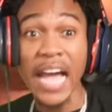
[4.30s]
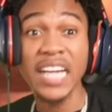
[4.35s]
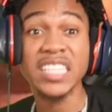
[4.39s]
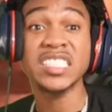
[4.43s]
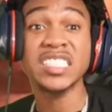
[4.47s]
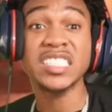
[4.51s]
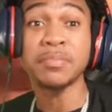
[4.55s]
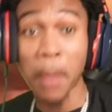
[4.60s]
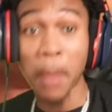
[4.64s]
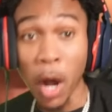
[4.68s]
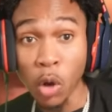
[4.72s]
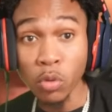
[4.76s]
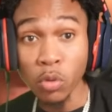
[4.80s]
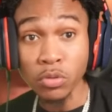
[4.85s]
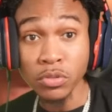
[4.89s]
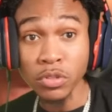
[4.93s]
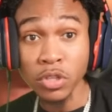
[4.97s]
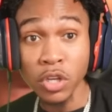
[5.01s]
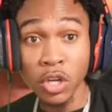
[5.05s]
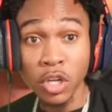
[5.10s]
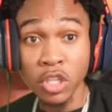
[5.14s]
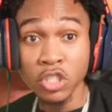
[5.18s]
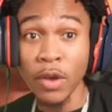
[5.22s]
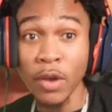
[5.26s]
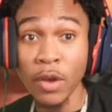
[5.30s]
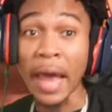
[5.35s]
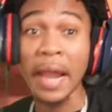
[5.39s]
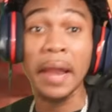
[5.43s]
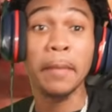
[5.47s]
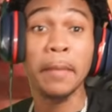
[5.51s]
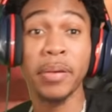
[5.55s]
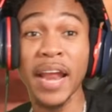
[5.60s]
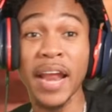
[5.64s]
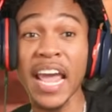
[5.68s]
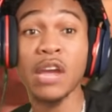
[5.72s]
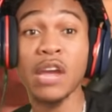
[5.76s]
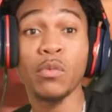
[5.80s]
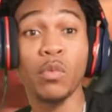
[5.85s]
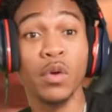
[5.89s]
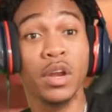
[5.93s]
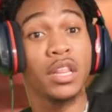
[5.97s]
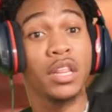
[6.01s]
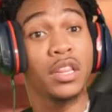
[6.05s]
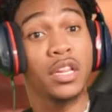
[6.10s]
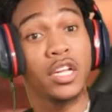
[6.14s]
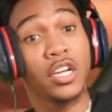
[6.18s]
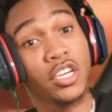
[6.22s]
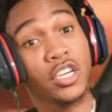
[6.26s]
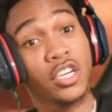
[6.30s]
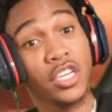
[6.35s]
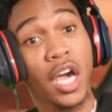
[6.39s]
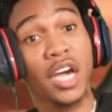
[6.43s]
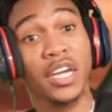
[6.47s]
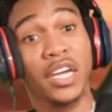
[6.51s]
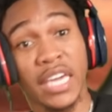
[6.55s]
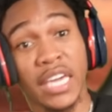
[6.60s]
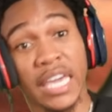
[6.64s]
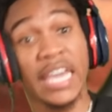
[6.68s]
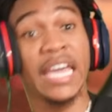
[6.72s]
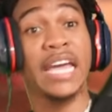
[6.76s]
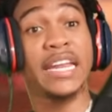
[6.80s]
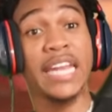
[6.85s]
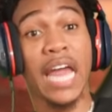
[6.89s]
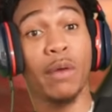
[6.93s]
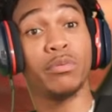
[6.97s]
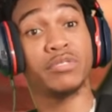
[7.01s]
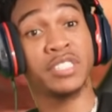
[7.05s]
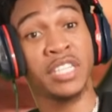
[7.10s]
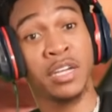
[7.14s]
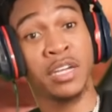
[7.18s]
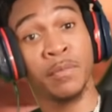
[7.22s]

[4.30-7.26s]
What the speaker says: smoked trying to play with a little young kid that was in